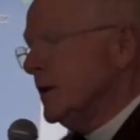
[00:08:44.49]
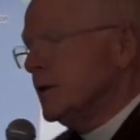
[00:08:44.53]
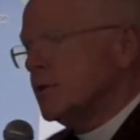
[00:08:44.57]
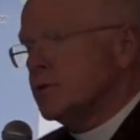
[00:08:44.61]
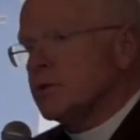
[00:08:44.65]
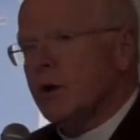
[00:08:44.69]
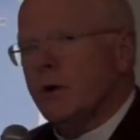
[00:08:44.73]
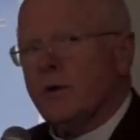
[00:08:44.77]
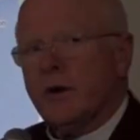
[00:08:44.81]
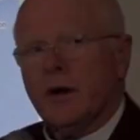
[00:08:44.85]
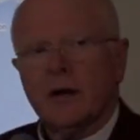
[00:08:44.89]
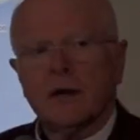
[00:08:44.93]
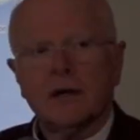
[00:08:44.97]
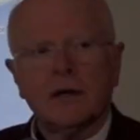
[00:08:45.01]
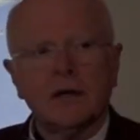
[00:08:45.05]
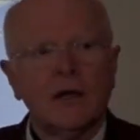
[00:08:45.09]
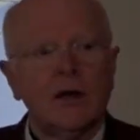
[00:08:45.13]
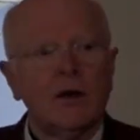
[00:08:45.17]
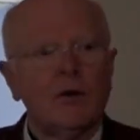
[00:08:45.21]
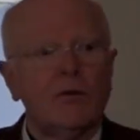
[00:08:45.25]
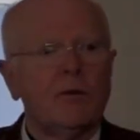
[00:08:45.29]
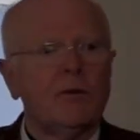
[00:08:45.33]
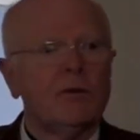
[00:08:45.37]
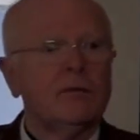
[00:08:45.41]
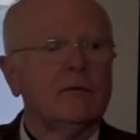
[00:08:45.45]
So
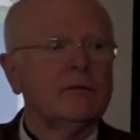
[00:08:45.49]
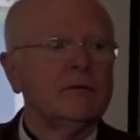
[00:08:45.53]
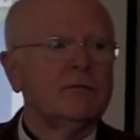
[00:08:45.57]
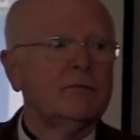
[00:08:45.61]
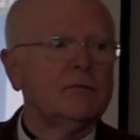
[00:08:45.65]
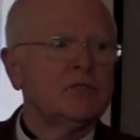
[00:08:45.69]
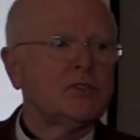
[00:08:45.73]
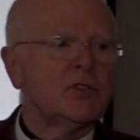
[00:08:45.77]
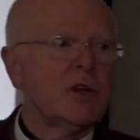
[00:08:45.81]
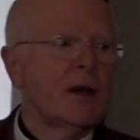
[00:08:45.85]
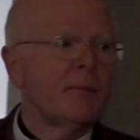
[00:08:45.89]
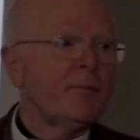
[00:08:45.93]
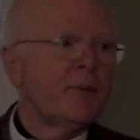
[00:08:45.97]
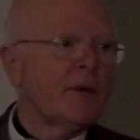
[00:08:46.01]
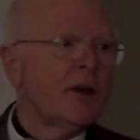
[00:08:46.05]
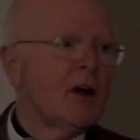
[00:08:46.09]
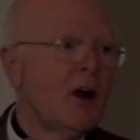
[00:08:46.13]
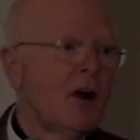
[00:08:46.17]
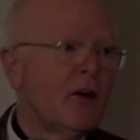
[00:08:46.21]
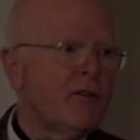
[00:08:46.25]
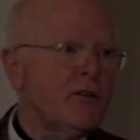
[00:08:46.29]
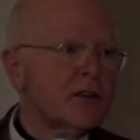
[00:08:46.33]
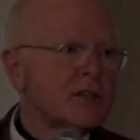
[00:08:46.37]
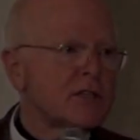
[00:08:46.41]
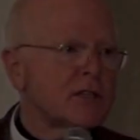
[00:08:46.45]
we're jumping
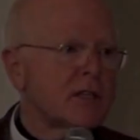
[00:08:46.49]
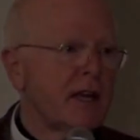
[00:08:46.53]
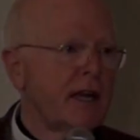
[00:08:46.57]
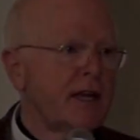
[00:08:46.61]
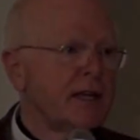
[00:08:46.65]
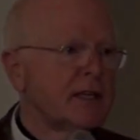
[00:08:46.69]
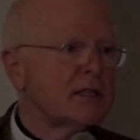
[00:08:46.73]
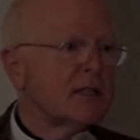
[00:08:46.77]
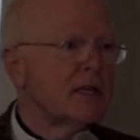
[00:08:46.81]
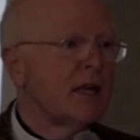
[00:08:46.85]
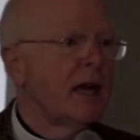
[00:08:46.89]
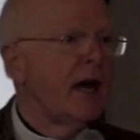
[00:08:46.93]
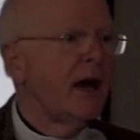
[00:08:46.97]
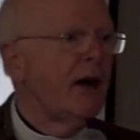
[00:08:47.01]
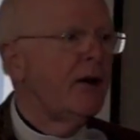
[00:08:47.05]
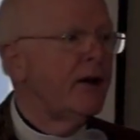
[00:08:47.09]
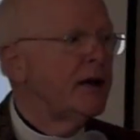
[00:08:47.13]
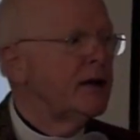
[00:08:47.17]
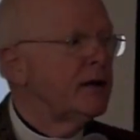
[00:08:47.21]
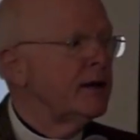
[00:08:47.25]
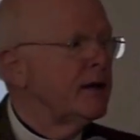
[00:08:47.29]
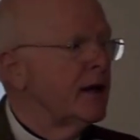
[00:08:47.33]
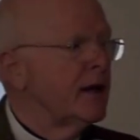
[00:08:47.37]
over states now,